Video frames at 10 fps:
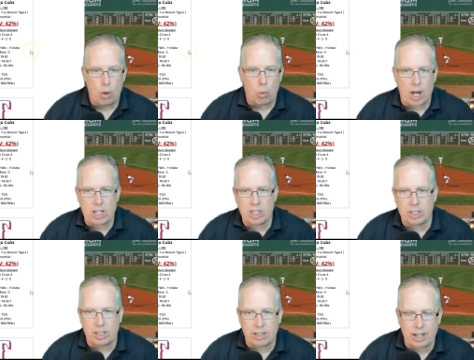
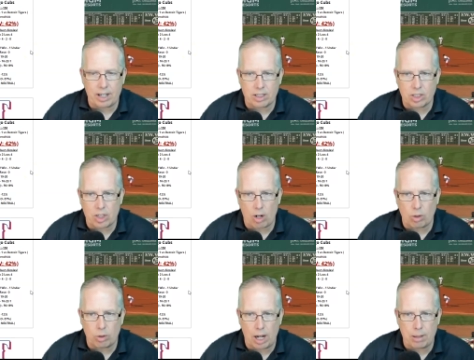Washington taking on the
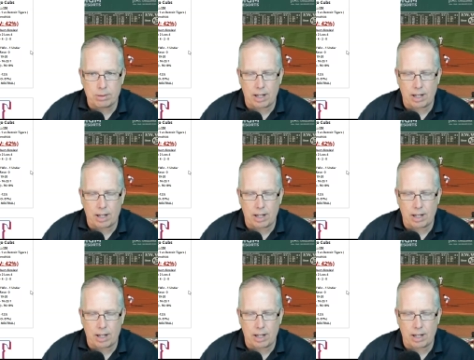Chicago Cubs.